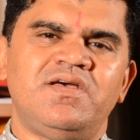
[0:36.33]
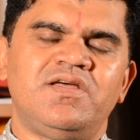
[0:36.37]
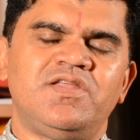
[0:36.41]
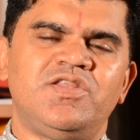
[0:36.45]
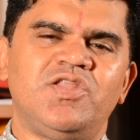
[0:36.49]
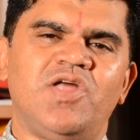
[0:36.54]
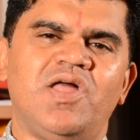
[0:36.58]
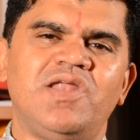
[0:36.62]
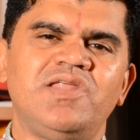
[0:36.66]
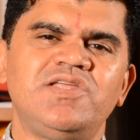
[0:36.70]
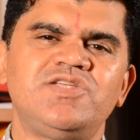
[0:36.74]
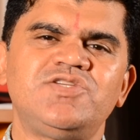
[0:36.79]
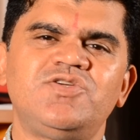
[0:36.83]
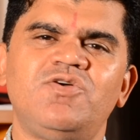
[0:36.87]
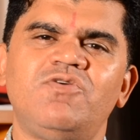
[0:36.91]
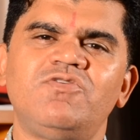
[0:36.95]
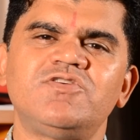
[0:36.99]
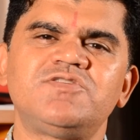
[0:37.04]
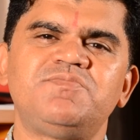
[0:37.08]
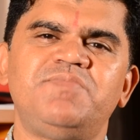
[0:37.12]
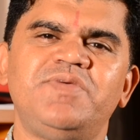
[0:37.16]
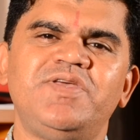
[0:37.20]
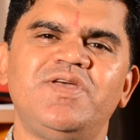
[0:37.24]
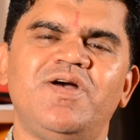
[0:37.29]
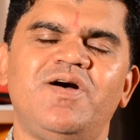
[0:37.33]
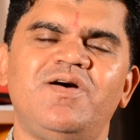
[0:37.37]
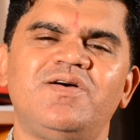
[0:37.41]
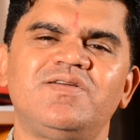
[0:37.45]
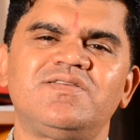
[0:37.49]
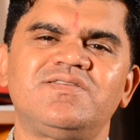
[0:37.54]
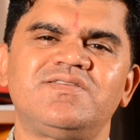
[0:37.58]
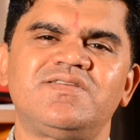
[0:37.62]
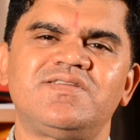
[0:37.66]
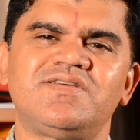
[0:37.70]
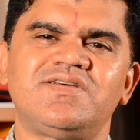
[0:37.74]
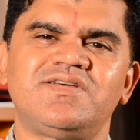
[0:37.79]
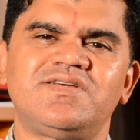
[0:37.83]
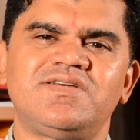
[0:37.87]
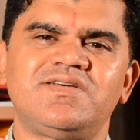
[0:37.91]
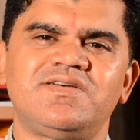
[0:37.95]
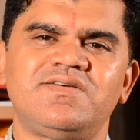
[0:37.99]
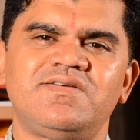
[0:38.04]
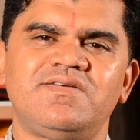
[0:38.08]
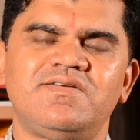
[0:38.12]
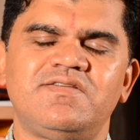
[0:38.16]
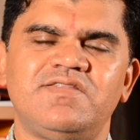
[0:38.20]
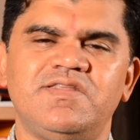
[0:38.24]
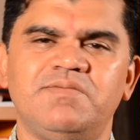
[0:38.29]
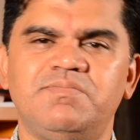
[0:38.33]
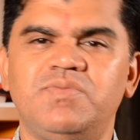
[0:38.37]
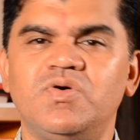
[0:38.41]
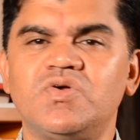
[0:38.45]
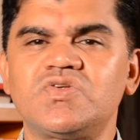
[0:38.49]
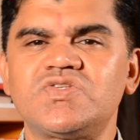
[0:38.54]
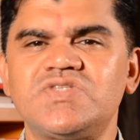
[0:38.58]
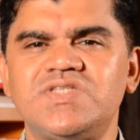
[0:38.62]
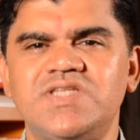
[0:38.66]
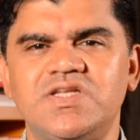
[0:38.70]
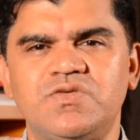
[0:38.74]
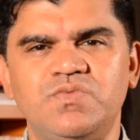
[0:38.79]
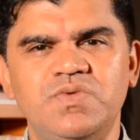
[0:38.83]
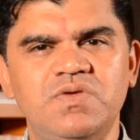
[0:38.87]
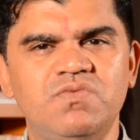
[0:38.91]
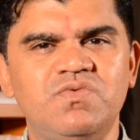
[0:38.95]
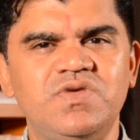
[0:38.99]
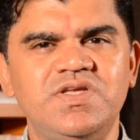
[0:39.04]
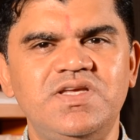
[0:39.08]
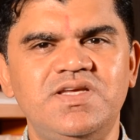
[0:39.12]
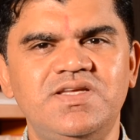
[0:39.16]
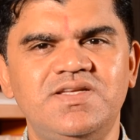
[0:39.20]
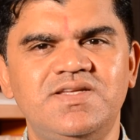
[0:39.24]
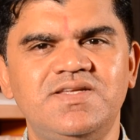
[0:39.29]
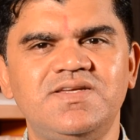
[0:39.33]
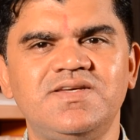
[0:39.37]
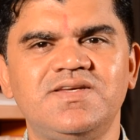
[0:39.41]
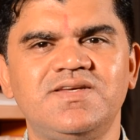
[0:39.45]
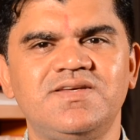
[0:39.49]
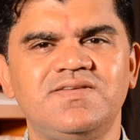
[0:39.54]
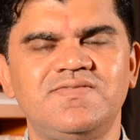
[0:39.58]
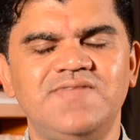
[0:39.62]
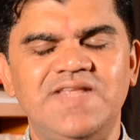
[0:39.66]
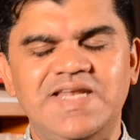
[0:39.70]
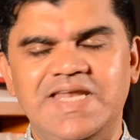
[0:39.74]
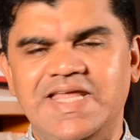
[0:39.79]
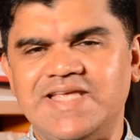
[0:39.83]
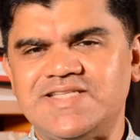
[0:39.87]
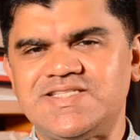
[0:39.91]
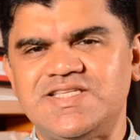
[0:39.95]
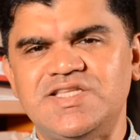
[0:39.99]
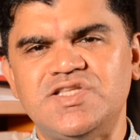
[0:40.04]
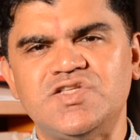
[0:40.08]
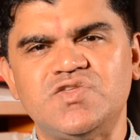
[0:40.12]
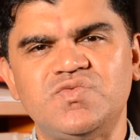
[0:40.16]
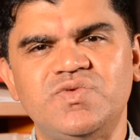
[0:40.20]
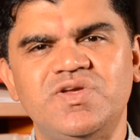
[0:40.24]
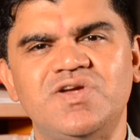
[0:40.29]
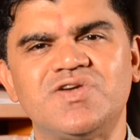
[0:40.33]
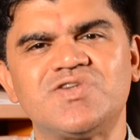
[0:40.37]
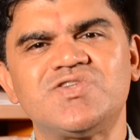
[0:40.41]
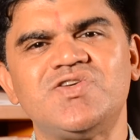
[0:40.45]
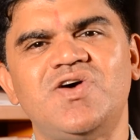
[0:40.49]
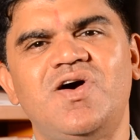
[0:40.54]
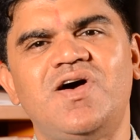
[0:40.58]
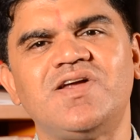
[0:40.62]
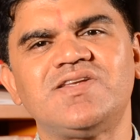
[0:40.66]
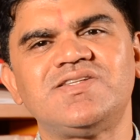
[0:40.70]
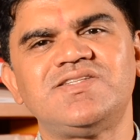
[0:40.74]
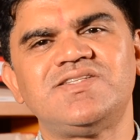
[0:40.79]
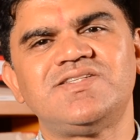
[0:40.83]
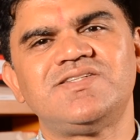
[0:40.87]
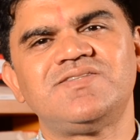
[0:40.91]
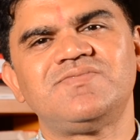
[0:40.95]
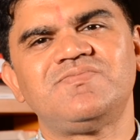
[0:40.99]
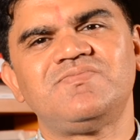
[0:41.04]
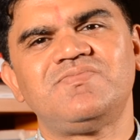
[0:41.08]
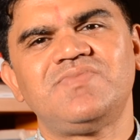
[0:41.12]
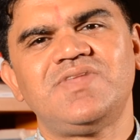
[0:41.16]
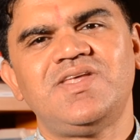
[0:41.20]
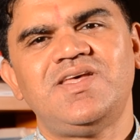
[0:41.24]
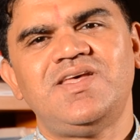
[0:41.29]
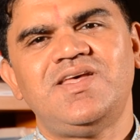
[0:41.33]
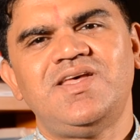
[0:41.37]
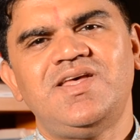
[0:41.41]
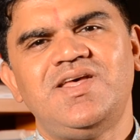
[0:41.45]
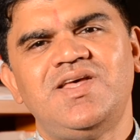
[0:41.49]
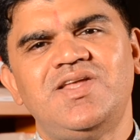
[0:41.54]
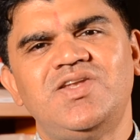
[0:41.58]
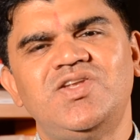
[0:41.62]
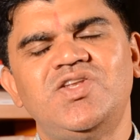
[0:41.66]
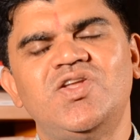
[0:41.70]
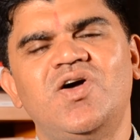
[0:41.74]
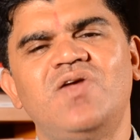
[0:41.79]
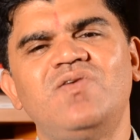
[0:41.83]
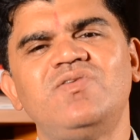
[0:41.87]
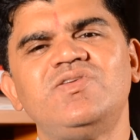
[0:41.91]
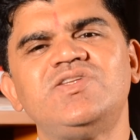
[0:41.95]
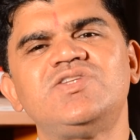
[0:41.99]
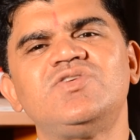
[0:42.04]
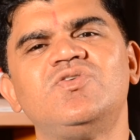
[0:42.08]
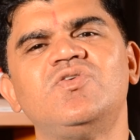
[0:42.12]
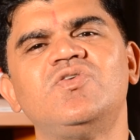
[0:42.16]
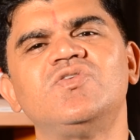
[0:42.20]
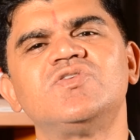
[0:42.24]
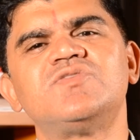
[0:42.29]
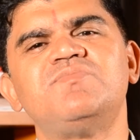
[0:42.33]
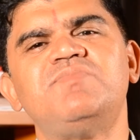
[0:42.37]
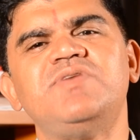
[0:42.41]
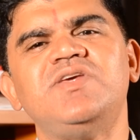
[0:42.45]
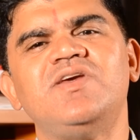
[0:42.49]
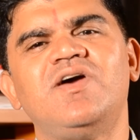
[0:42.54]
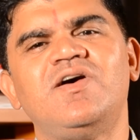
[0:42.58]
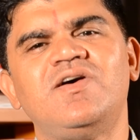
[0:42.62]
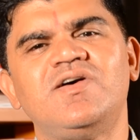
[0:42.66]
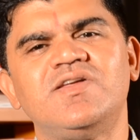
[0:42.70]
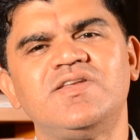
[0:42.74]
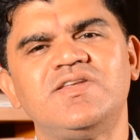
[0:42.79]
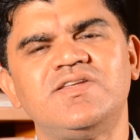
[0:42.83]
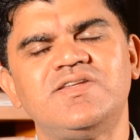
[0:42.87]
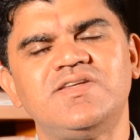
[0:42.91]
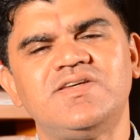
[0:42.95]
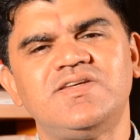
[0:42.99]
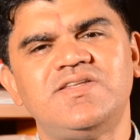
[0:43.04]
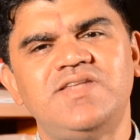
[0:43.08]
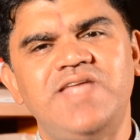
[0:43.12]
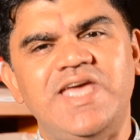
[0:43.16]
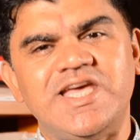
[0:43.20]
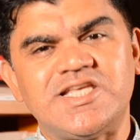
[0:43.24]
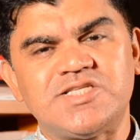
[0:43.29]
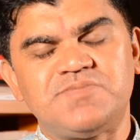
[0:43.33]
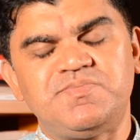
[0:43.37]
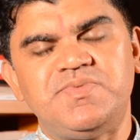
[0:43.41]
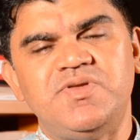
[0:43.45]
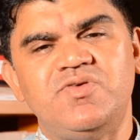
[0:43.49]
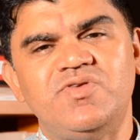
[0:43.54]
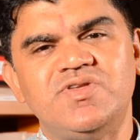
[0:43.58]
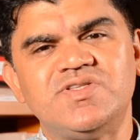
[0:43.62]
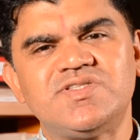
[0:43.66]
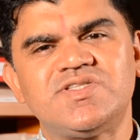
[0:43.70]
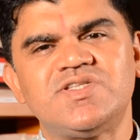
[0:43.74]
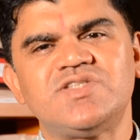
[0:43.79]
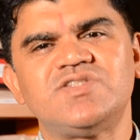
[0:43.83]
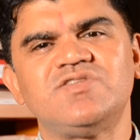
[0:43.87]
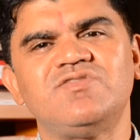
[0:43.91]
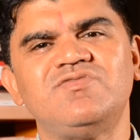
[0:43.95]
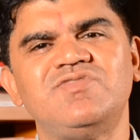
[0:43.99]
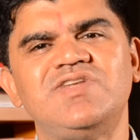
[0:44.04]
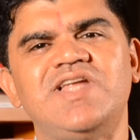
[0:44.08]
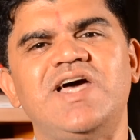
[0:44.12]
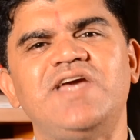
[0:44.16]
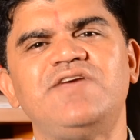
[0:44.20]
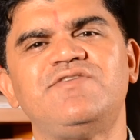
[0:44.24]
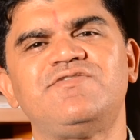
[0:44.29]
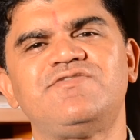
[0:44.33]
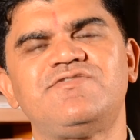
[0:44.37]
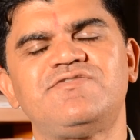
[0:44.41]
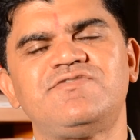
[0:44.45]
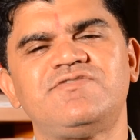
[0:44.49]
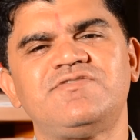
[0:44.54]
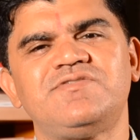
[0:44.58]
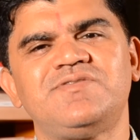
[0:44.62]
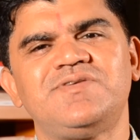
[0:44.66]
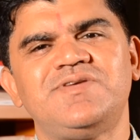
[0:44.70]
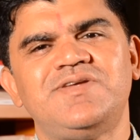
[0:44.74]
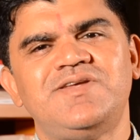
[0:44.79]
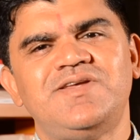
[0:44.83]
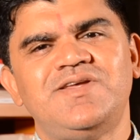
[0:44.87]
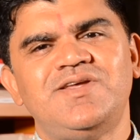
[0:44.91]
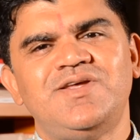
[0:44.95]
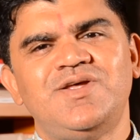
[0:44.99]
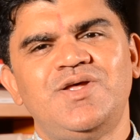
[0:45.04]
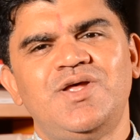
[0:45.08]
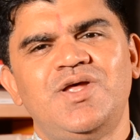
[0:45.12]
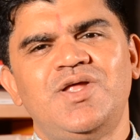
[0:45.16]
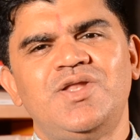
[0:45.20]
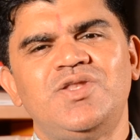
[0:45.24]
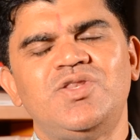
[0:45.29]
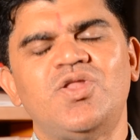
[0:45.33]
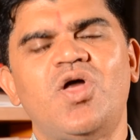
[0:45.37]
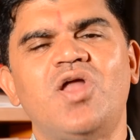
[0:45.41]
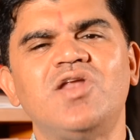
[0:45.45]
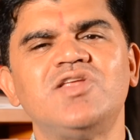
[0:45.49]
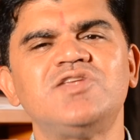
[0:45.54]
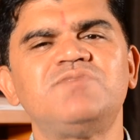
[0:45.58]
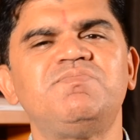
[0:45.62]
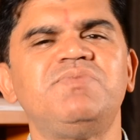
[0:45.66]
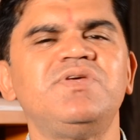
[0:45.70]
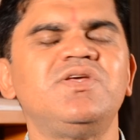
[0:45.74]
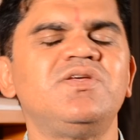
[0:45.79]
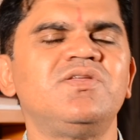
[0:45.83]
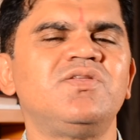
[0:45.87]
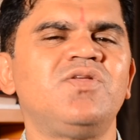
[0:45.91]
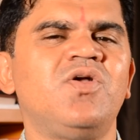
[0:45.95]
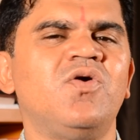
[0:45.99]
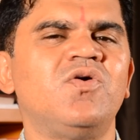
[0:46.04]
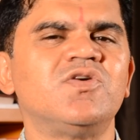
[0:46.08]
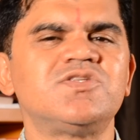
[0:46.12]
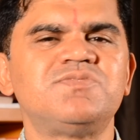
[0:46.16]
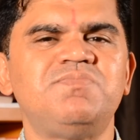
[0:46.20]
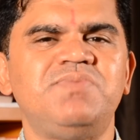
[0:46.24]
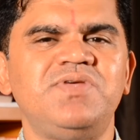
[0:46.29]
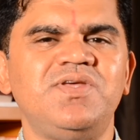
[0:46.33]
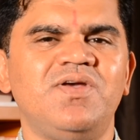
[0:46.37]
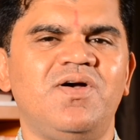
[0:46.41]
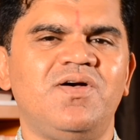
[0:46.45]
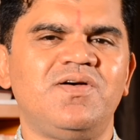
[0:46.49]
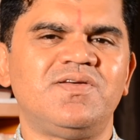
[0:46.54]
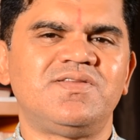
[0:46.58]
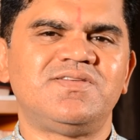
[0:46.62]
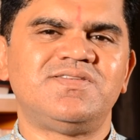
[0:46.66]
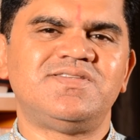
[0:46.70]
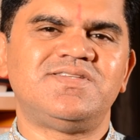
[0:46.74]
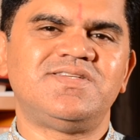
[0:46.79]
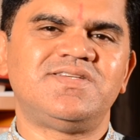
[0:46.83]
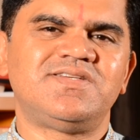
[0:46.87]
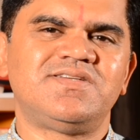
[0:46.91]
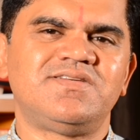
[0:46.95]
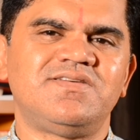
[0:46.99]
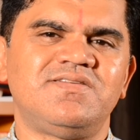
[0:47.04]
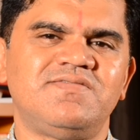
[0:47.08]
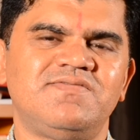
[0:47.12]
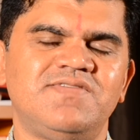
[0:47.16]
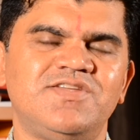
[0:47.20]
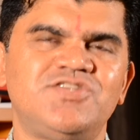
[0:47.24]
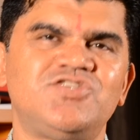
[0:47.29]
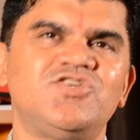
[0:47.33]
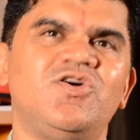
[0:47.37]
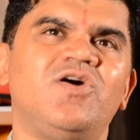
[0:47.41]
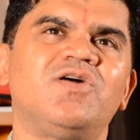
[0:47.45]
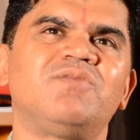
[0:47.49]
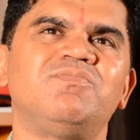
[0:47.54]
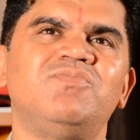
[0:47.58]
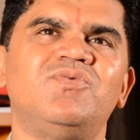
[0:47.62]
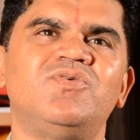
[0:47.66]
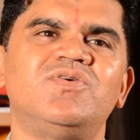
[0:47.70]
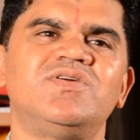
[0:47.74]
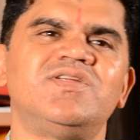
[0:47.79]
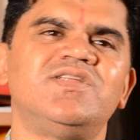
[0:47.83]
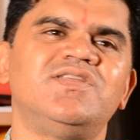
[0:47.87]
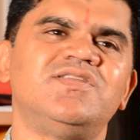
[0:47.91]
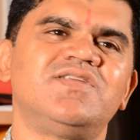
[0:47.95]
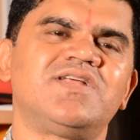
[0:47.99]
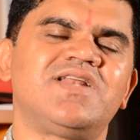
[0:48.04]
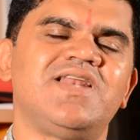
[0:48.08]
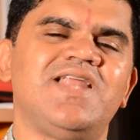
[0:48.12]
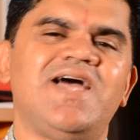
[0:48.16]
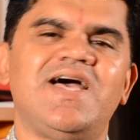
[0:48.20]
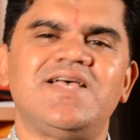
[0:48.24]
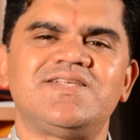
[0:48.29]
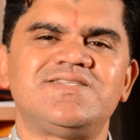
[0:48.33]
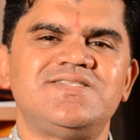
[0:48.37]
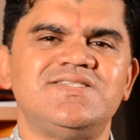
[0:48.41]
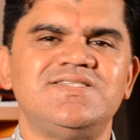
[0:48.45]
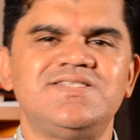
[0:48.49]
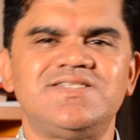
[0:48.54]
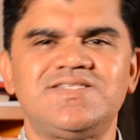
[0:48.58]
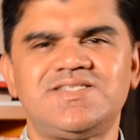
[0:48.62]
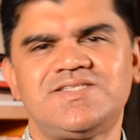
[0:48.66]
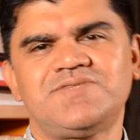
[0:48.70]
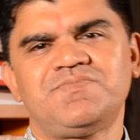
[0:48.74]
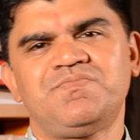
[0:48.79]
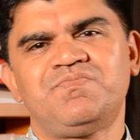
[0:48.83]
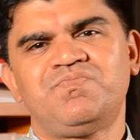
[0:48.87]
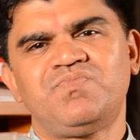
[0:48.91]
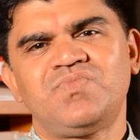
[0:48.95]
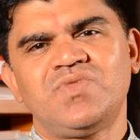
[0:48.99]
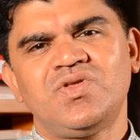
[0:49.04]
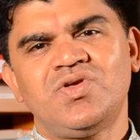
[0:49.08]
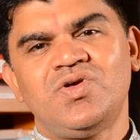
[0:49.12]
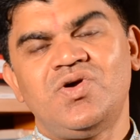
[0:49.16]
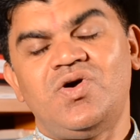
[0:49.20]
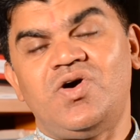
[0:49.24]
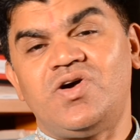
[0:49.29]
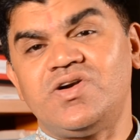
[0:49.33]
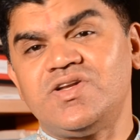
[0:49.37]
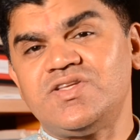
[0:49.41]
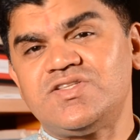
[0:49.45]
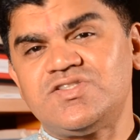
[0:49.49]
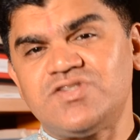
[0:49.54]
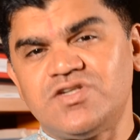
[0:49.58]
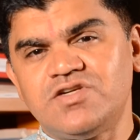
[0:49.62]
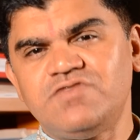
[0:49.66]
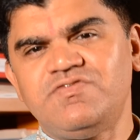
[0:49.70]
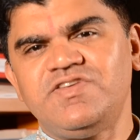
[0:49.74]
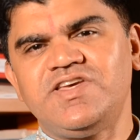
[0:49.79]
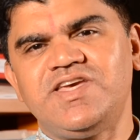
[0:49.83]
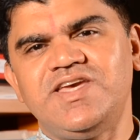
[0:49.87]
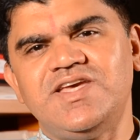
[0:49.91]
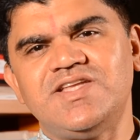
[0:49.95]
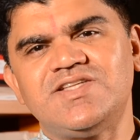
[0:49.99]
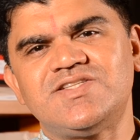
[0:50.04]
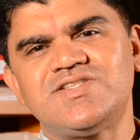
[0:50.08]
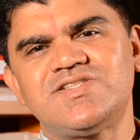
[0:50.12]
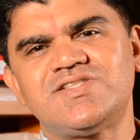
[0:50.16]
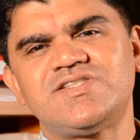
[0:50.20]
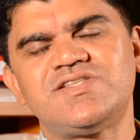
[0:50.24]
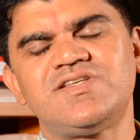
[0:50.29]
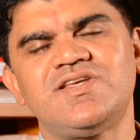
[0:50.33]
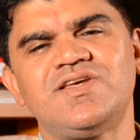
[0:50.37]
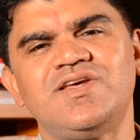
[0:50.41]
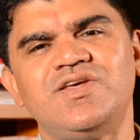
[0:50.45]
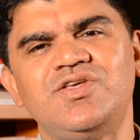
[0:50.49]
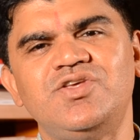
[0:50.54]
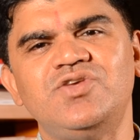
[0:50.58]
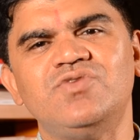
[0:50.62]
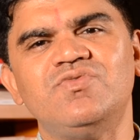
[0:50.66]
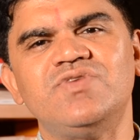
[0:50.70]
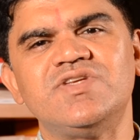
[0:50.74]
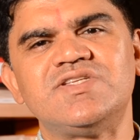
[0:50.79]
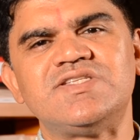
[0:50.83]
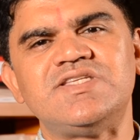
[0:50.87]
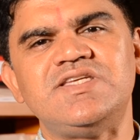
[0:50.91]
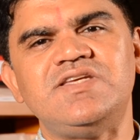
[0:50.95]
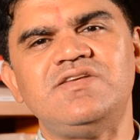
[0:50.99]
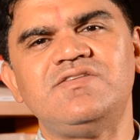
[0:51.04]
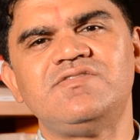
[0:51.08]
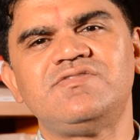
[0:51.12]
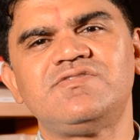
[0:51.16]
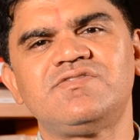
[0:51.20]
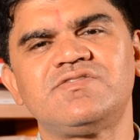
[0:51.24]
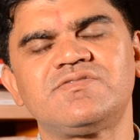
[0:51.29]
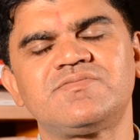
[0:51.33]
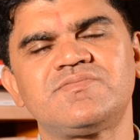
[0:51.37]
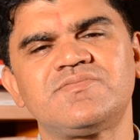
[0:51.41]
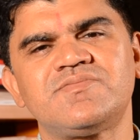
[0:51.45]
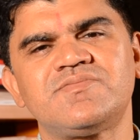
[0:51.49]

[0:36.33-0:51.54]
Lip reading: Knowledge goes beyond the books that we read, the lessons we are taught. Knowledge goes beyond the experiences of life. Knowledge goes beyond the chalkboard in the classes or the certificates you receive.